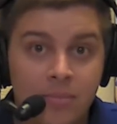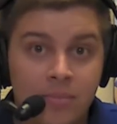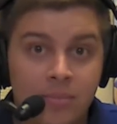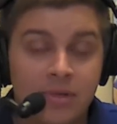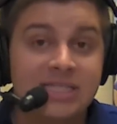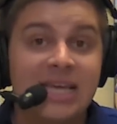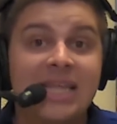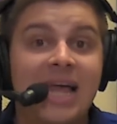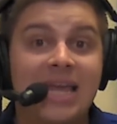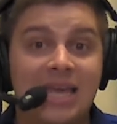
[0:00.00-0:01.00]
I'm going to say
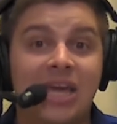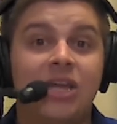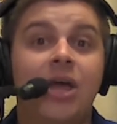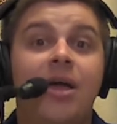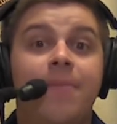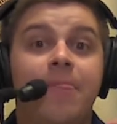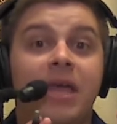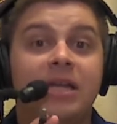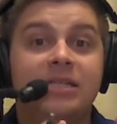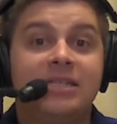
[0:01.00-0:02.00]
that again.
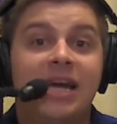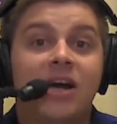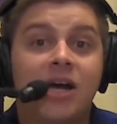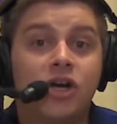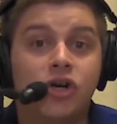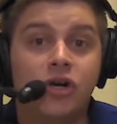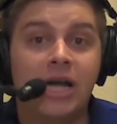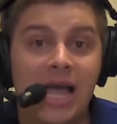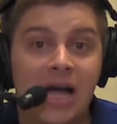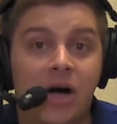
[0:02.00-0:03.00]
Derek
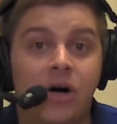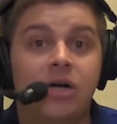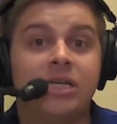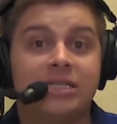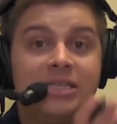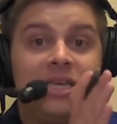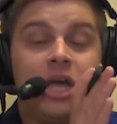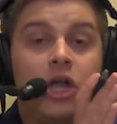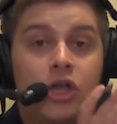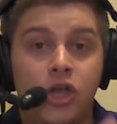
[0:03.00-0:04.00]
Curiel is the
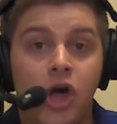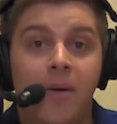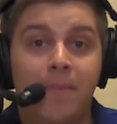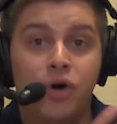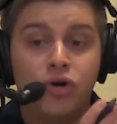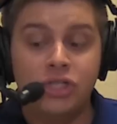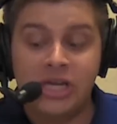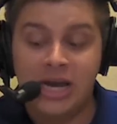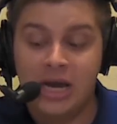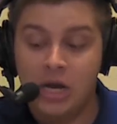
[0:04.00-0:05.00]
number
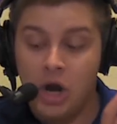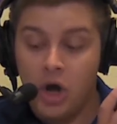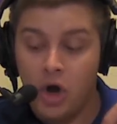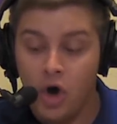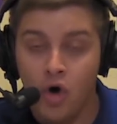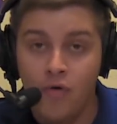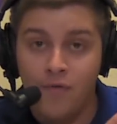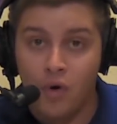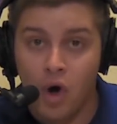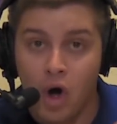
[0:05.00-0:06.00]
10
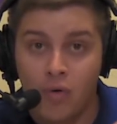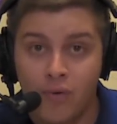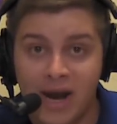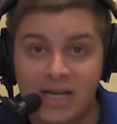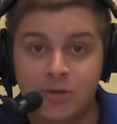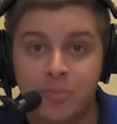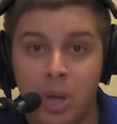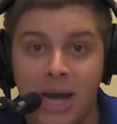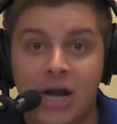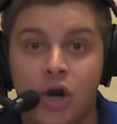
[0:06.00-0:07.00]
overall ranked
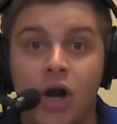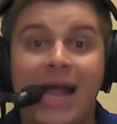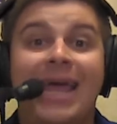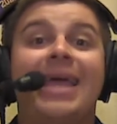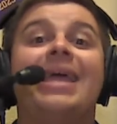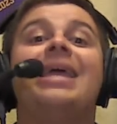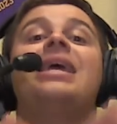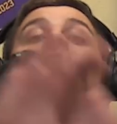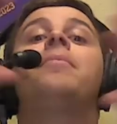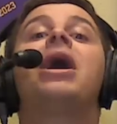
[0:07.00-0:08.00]
player
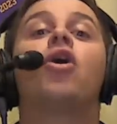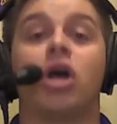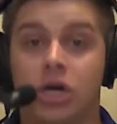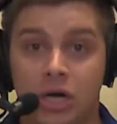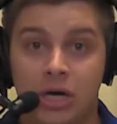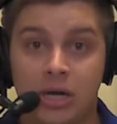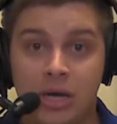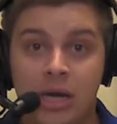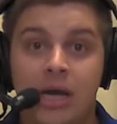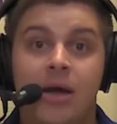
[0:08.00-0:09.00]
in America
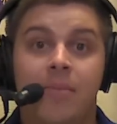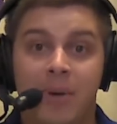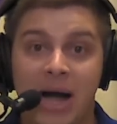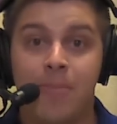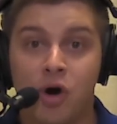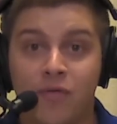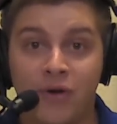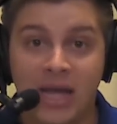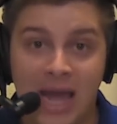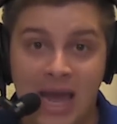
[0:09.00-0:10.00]
by
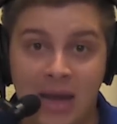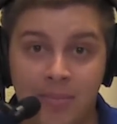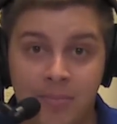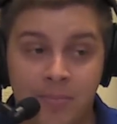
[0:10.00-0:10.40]
perfect game,